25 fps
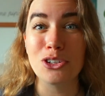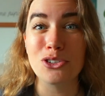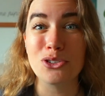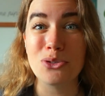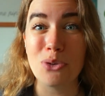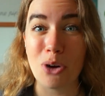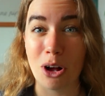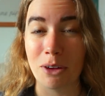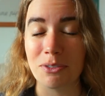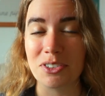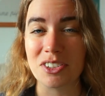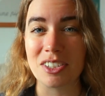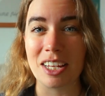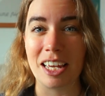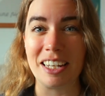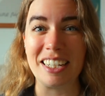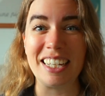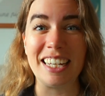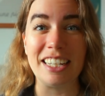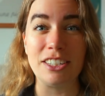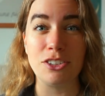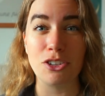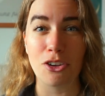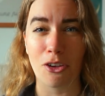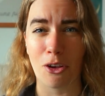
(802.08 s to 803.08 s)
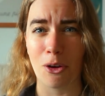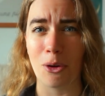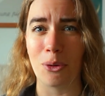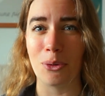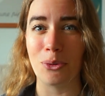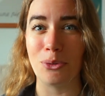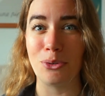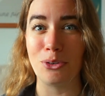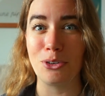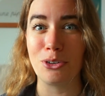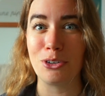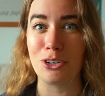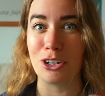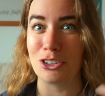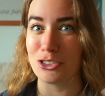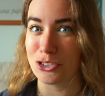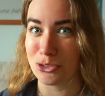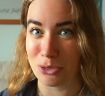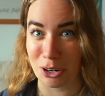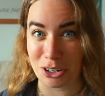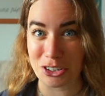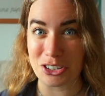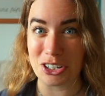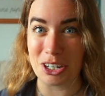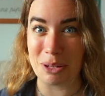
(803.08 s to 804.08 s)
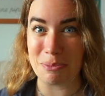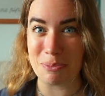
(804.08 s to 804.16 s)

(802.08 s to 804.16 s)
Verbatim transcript: to offset its own construction